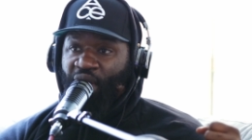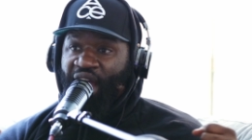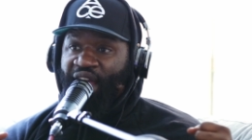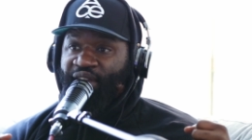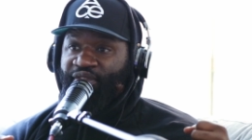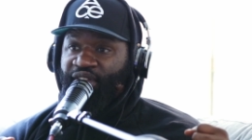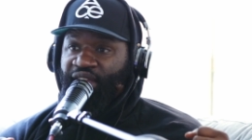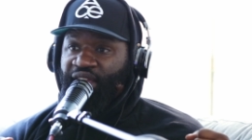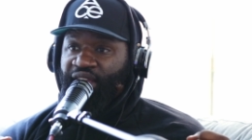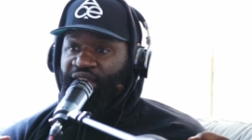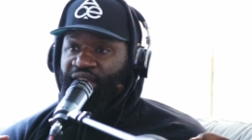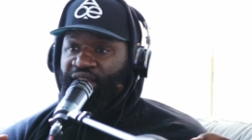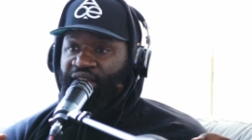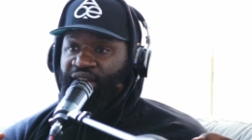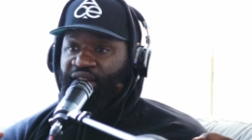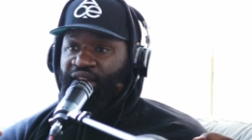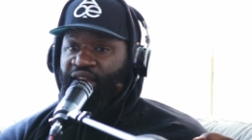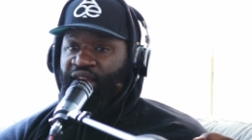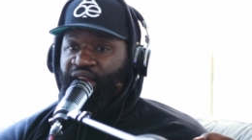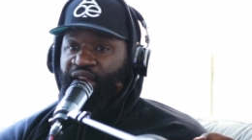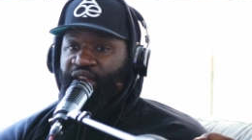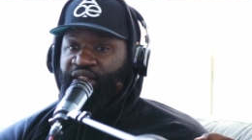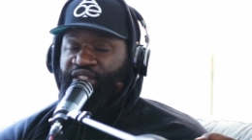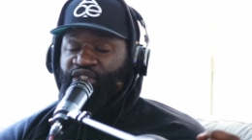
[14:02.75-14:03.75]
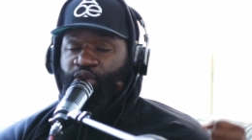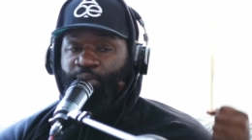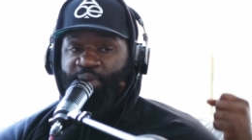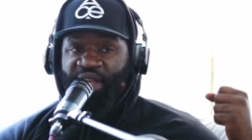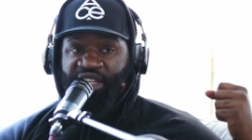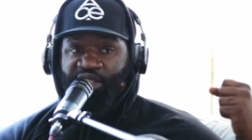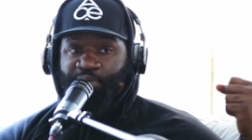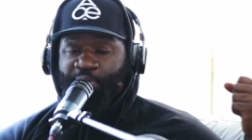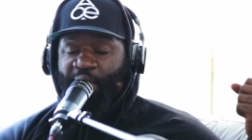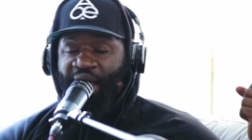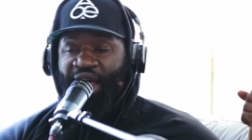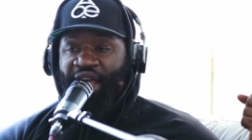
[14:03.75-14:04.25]
thrive again. So
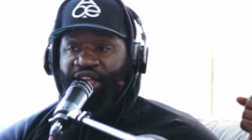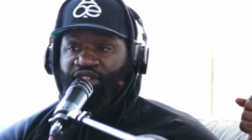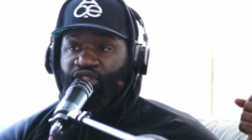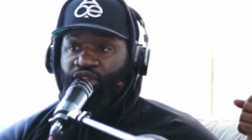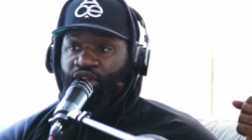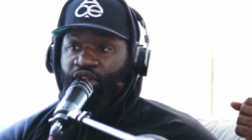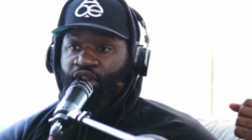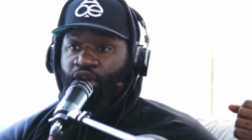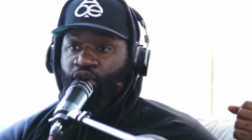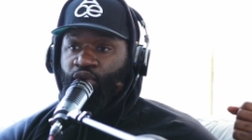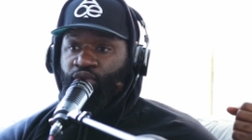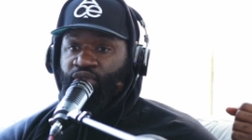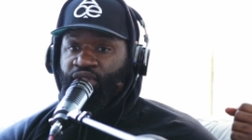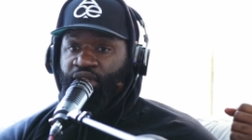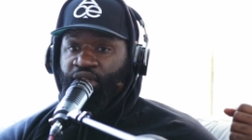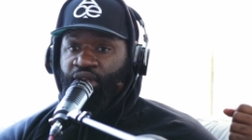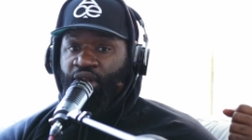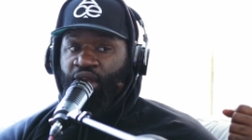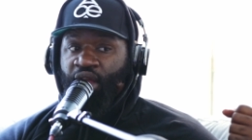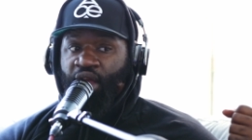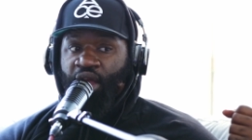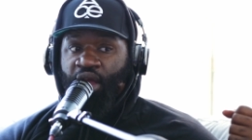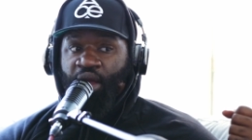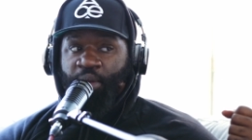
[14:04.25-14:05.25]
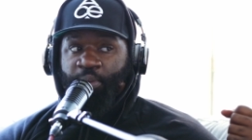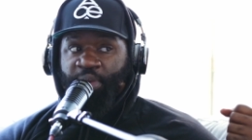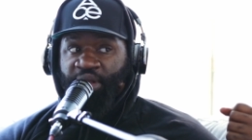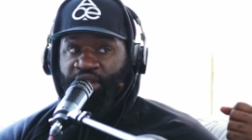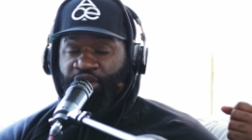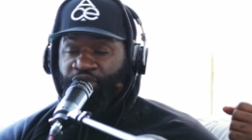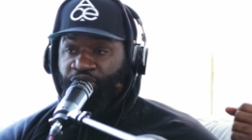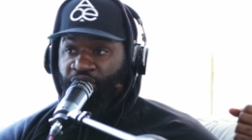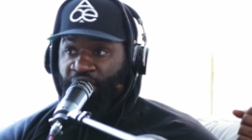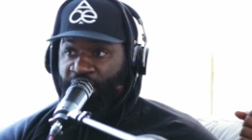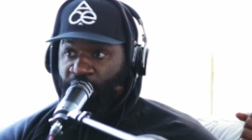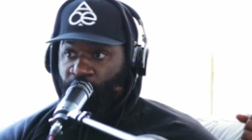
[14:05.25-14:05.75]
Best Buys are closing,
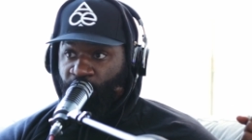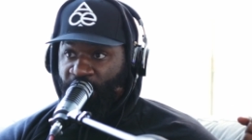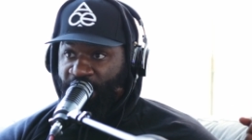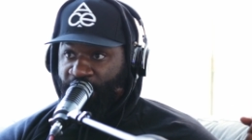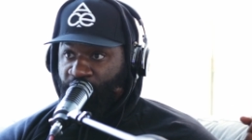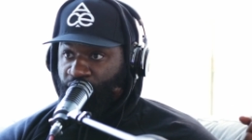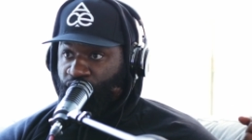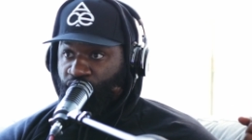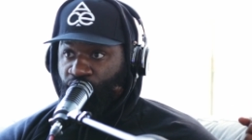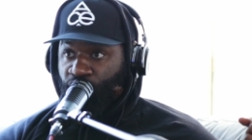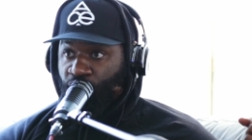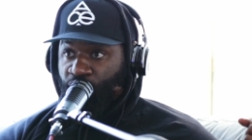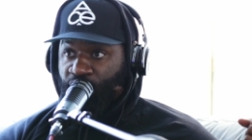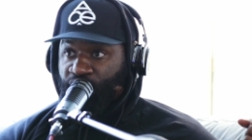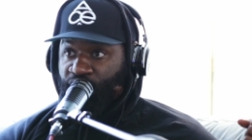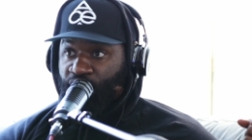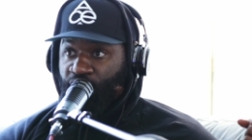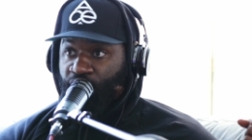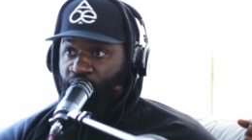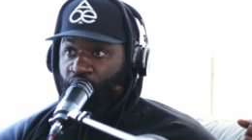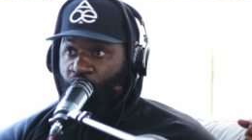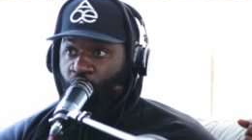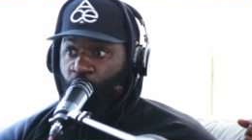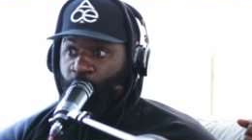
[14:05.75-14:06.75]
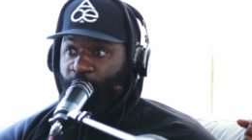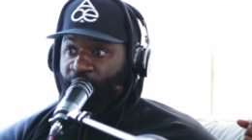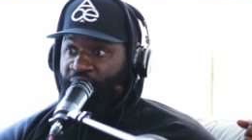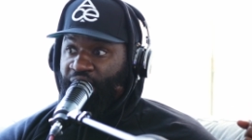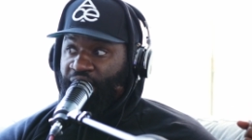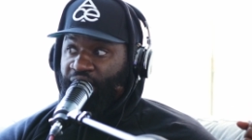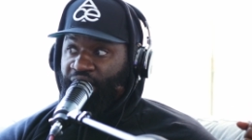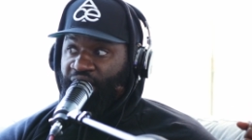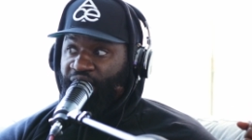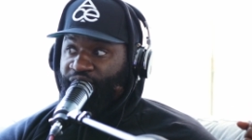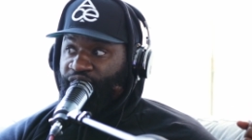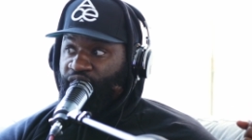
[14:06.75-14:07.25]
but the fucking record stores are
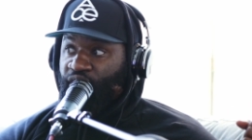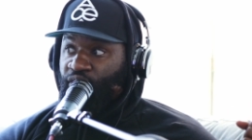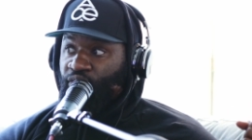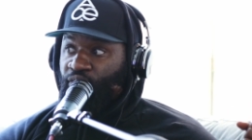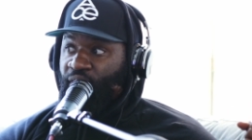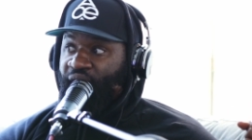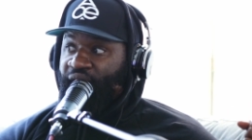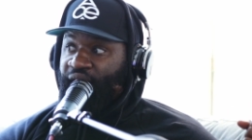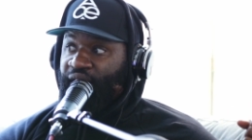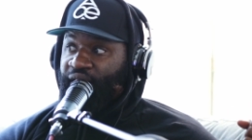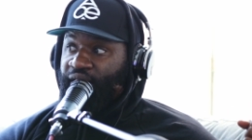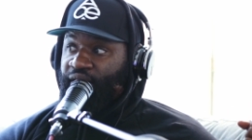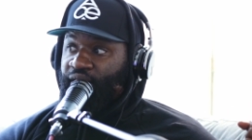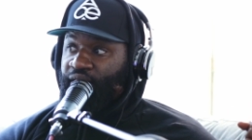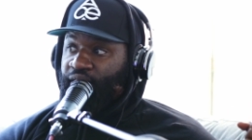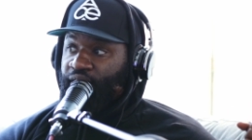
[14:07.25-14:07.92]
opening left and right.